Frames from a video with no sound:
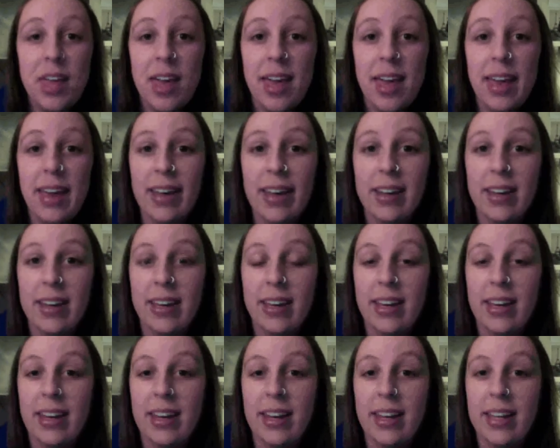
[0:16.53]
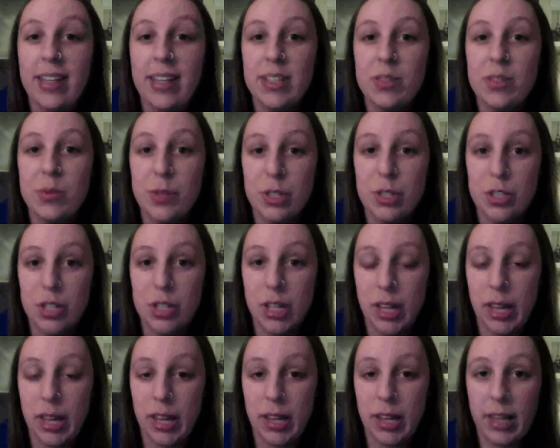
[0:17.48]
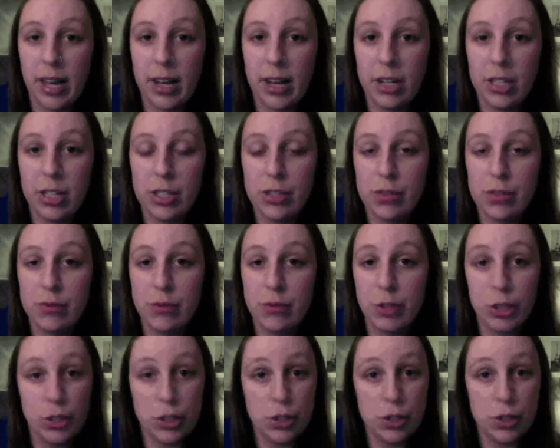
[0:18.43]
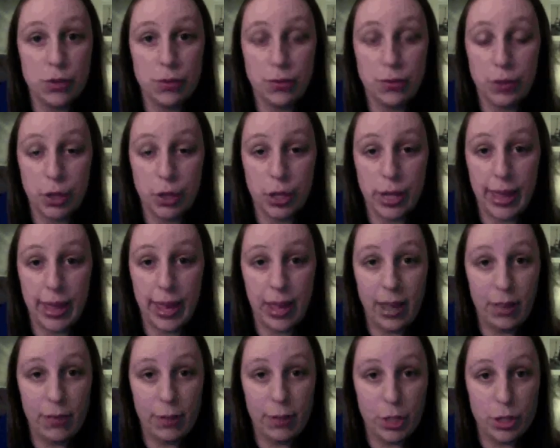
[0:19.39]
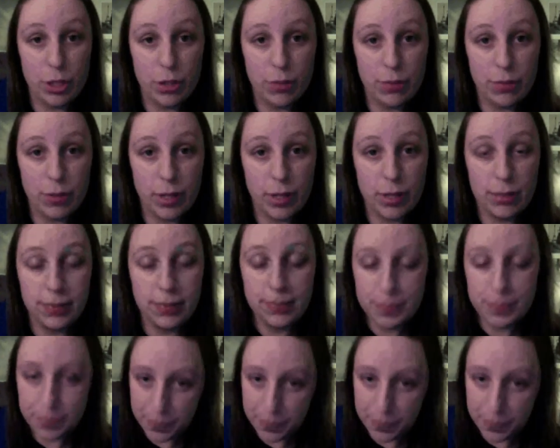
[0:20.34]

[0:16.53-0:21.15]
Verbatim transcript: and it is Richard Linklater's first full-length feature film